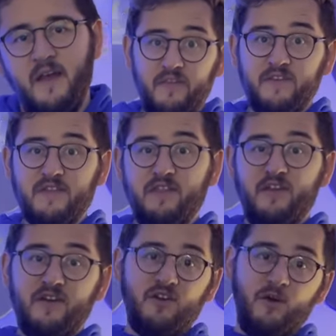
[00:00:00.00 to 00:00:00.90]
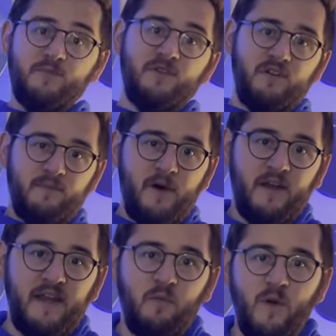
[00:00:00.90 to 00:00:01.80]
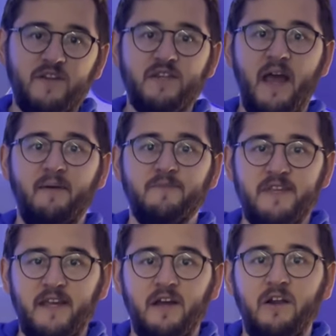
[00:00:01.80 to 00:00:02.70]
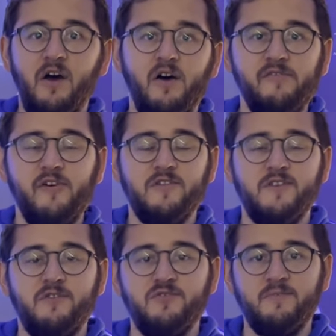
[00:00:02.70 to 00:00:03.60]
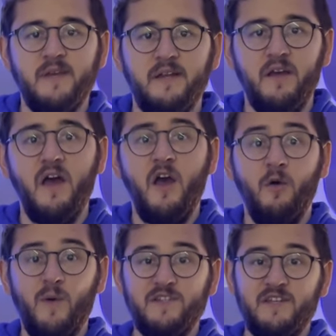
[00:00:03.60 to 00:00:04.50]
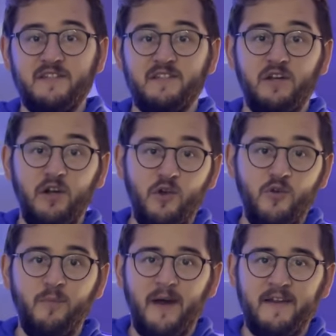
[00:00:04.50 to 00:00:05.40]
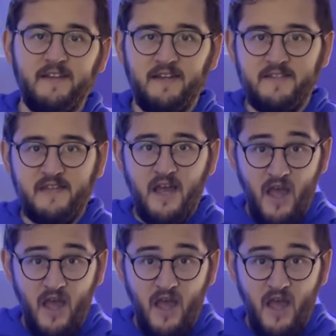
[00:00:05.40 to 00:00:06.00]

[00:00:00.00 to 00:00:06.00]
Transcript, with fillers: There's a third option on the market, which I'm seeing a lot of on social media, which is clue bindings.